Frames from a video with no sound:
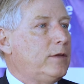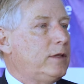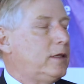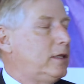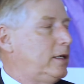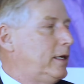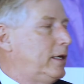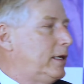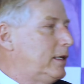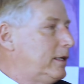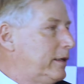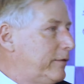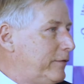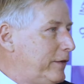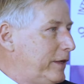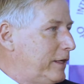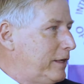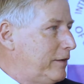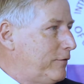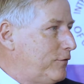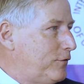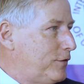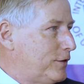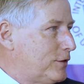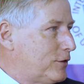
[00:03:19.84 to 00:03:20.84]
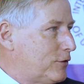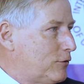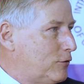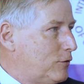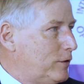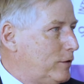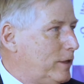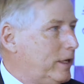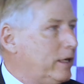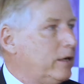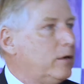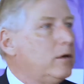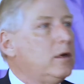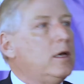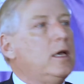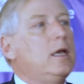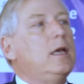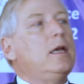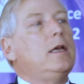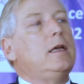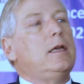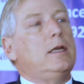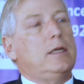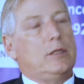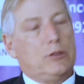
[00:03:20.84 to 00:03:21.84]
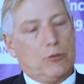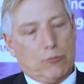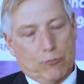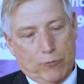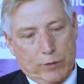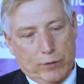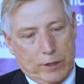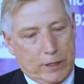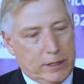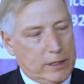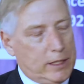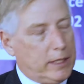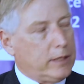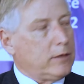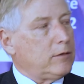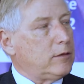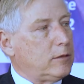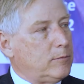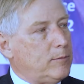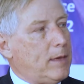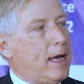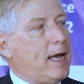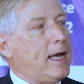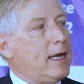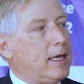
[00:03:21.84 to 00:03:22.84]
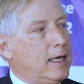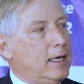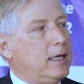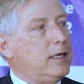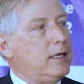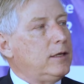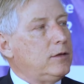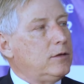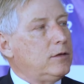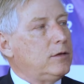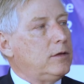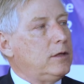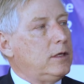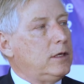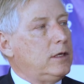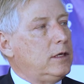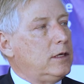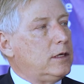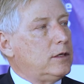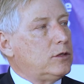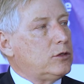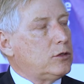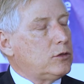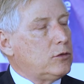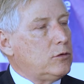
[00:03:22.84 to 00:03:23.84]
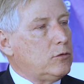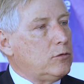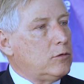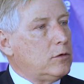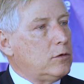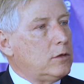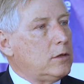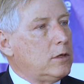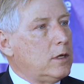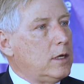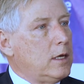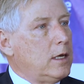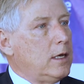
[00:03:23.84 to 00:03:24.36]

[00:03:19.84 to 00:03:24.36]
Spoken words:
at the end of any fiscal year is recycled back into the school.